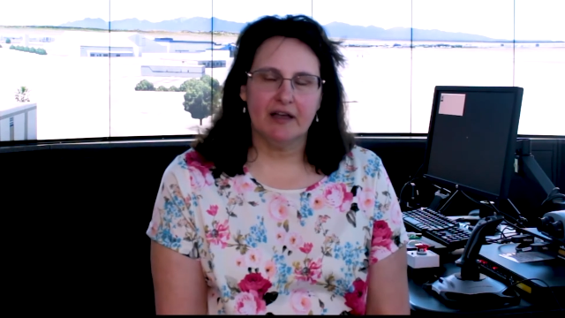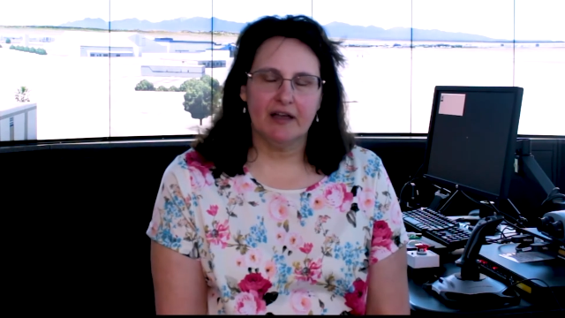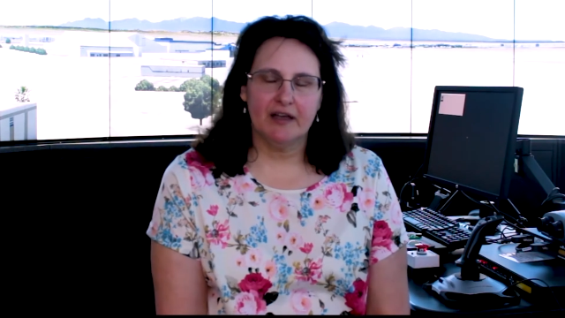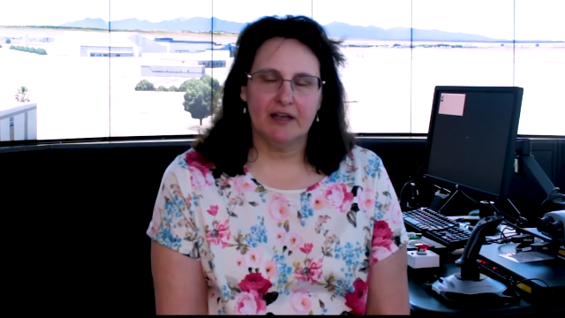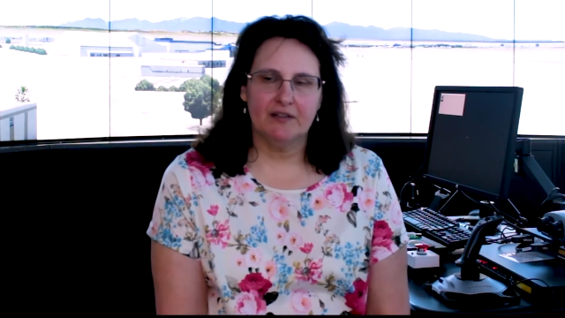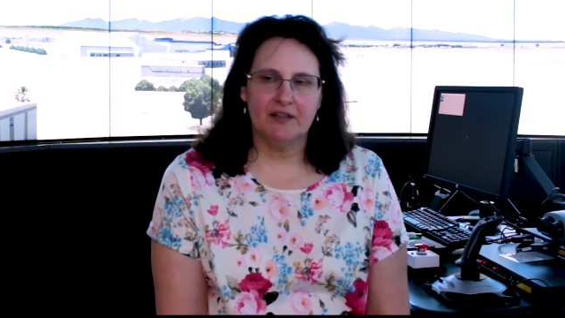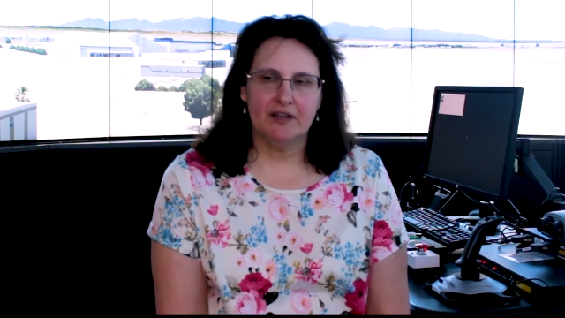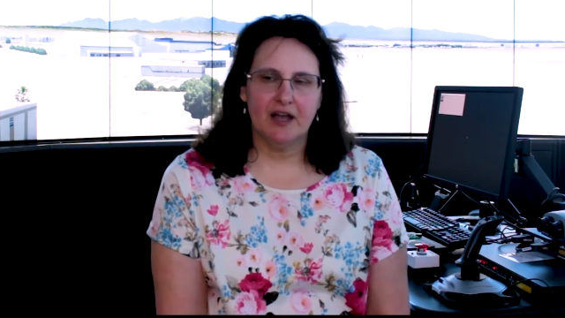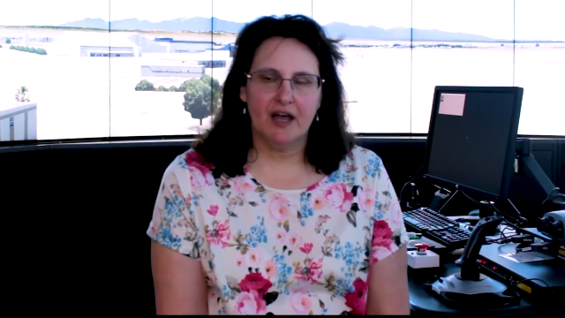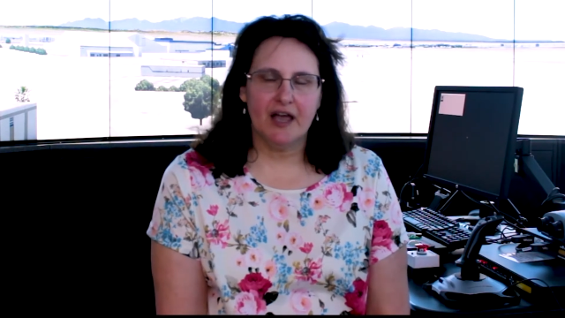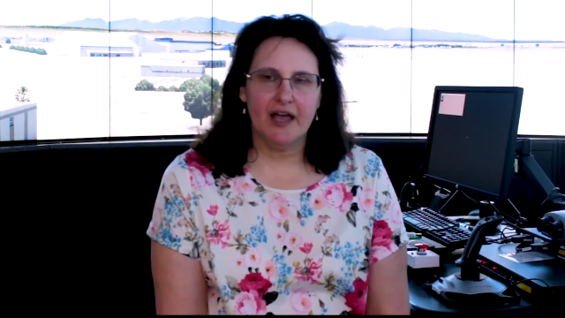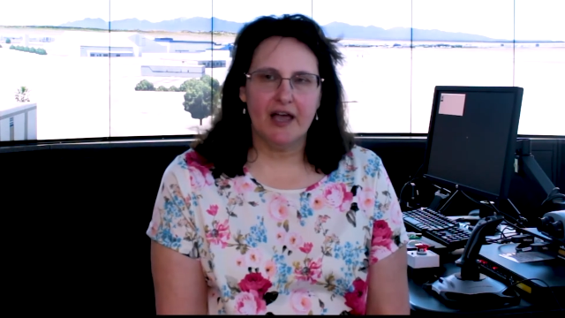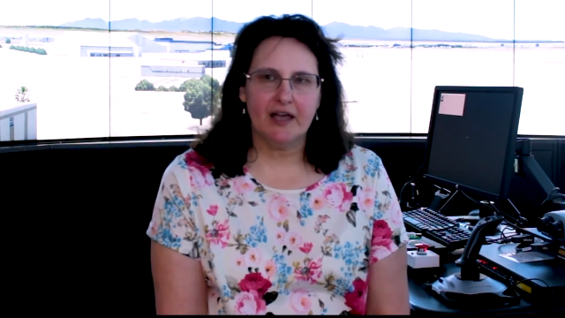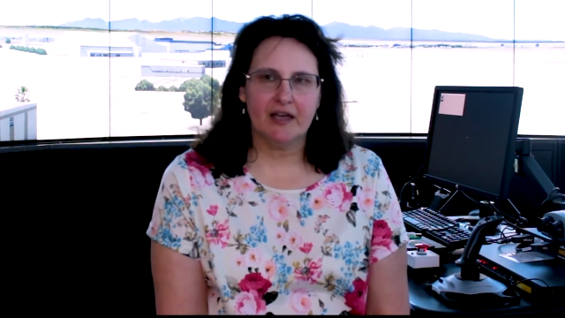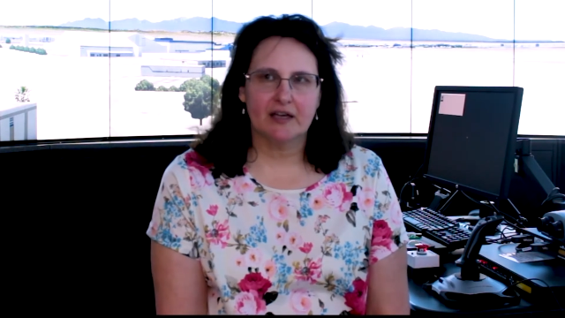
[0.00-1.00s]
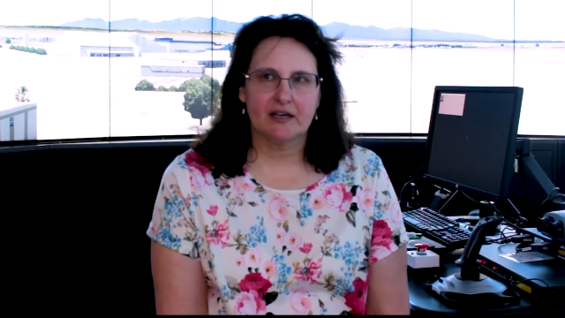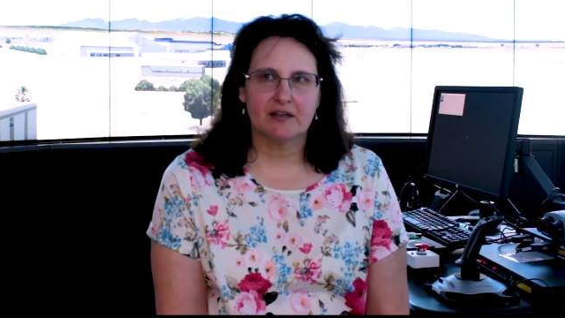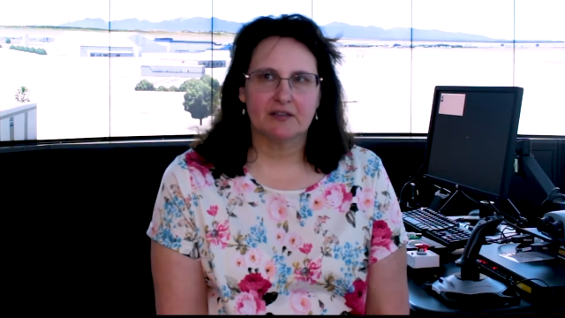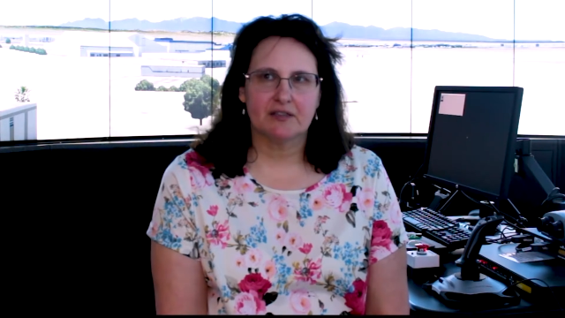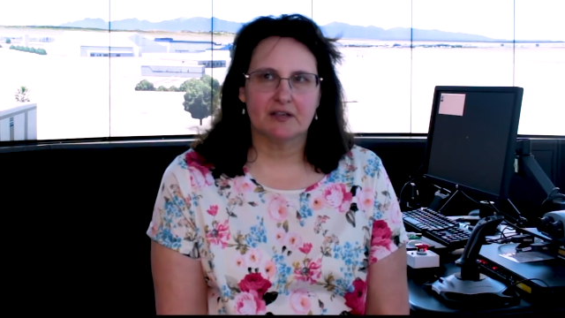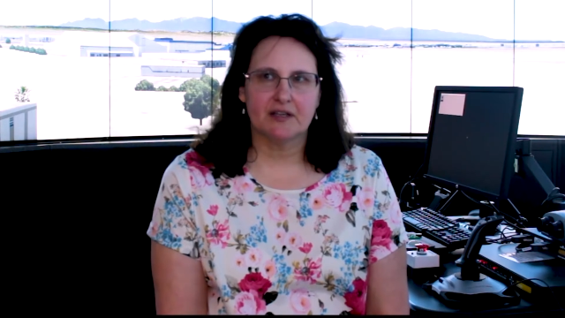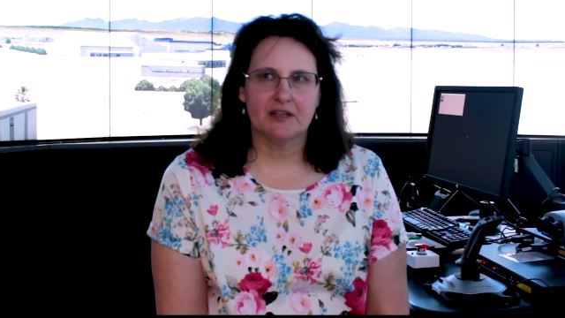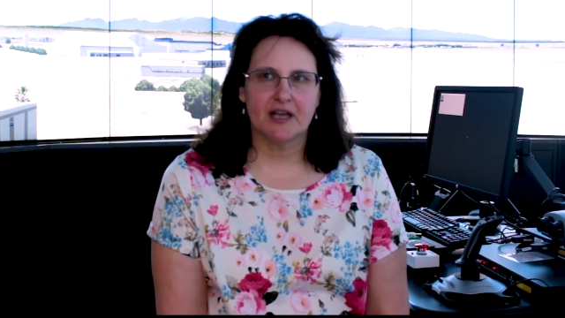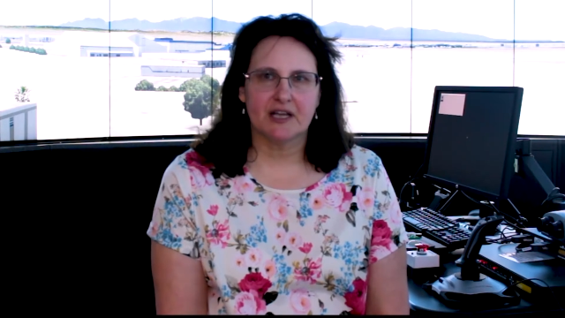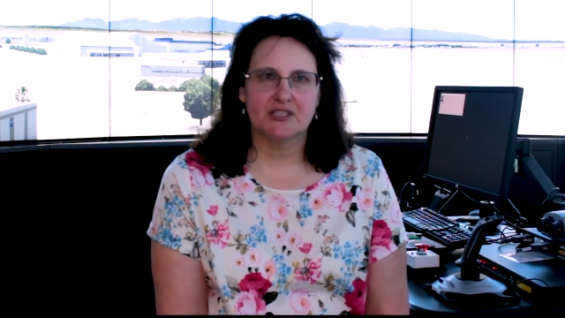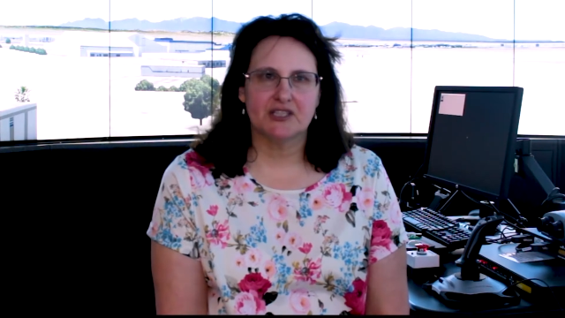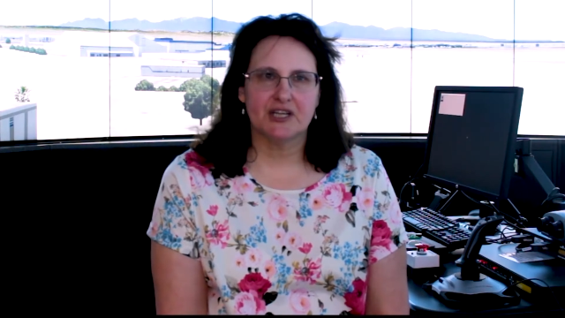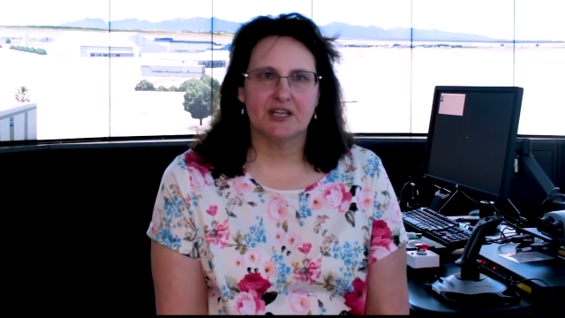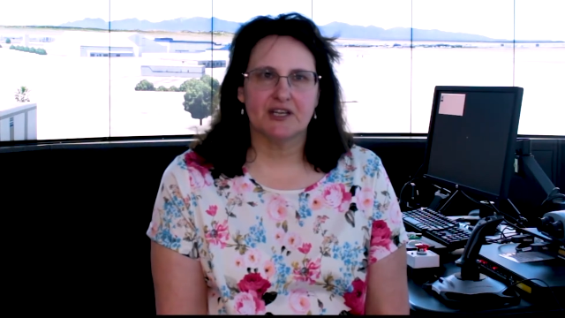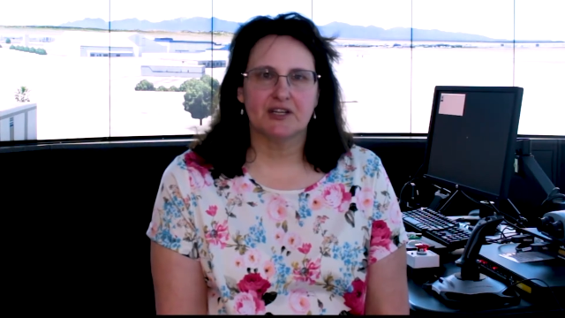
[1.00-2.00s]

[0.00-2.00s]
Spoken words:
in the NIAC, the NextGen